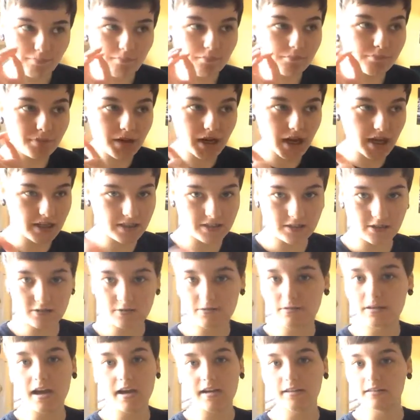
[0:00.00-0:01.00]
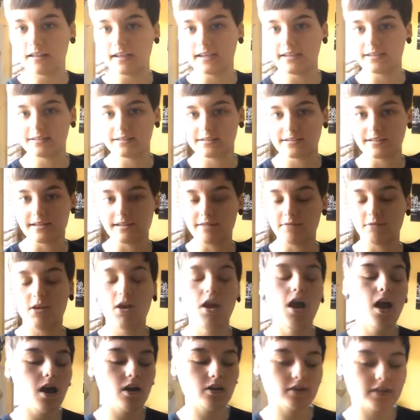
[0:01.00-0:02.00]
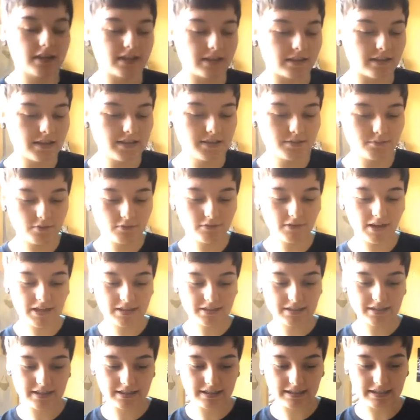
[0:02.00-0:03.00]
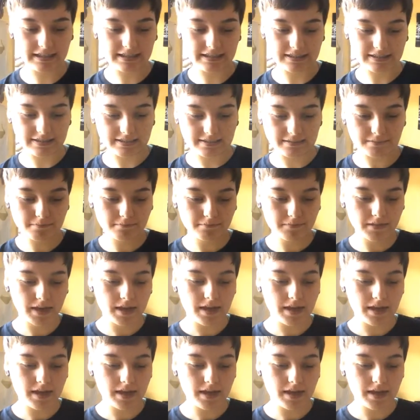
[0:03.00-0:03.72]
But I do not like Steve. Okay, let's move on to the kids.